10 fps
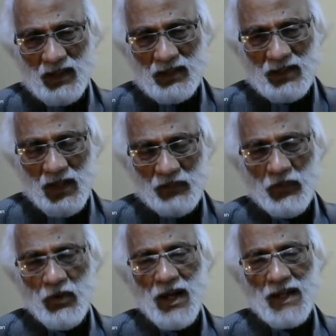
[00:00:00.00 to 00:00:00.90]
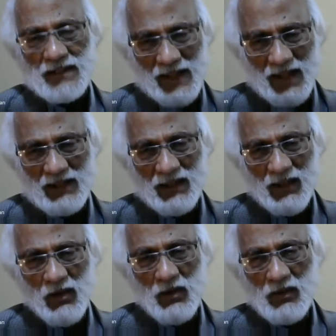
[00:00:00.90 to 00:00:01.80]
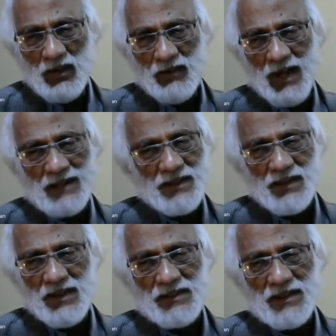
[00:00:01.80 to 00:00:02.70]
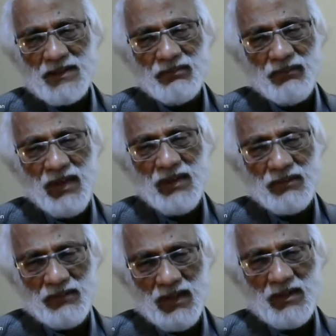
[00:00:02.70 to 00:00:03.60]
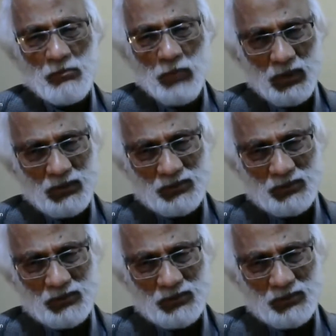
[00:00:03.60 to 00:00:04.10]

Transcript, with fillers: Therefore, I think, you know, uh, vaccination is very, very important.